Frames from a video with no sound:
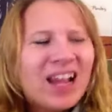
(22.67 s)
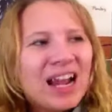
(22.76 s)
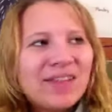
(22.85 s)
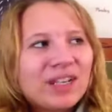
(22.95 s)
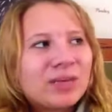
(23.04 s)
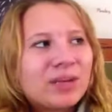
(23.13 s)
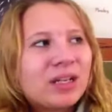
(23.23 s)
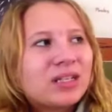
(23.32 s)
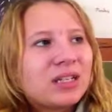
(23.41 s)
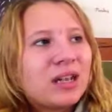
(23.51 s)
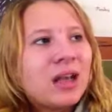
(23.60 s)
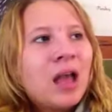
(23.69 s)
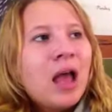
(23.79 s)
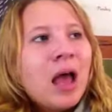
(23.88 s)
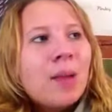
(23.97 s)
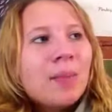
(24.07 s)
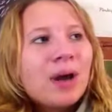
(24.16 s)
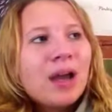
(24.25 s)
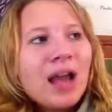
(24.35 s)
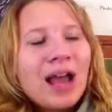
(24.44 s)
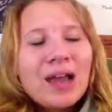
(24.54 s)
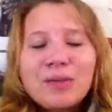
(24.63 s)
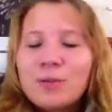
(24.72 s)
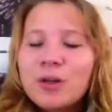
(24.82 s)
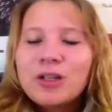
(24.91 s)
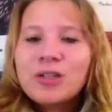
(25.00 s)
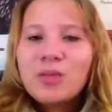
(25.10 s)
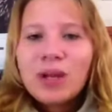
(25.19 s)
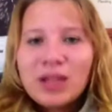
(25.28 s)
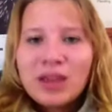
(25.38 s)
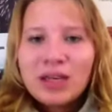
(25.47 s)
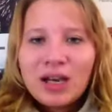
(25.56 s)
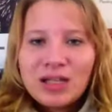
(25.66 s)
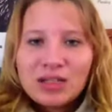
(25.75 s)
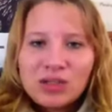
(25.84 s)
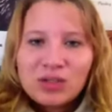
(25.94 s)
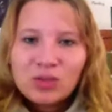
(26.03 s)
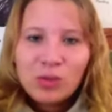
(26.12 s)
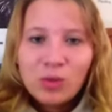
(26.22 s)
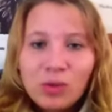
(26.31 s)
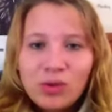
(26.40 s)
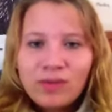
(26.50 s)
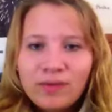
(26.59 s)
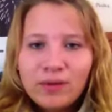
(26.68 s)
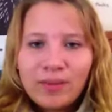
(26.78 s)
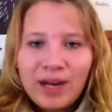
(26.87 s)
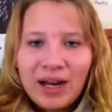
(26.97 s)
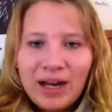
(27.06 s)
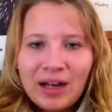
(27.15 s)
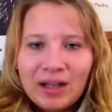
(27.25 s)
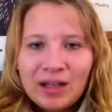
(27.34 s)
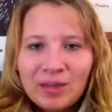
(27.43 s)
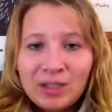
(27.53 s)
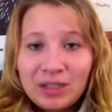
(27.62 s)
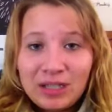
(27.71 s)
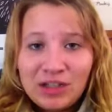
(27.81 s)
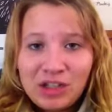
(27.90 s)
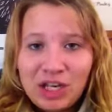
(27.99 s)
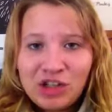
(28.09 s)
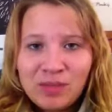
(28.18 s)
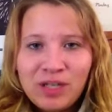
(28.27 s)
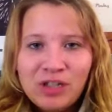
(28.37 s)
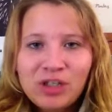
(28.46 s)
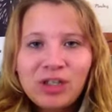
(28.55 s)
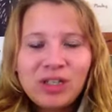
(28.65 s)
kind of experienced it. But I worked with a school for I'm an education major,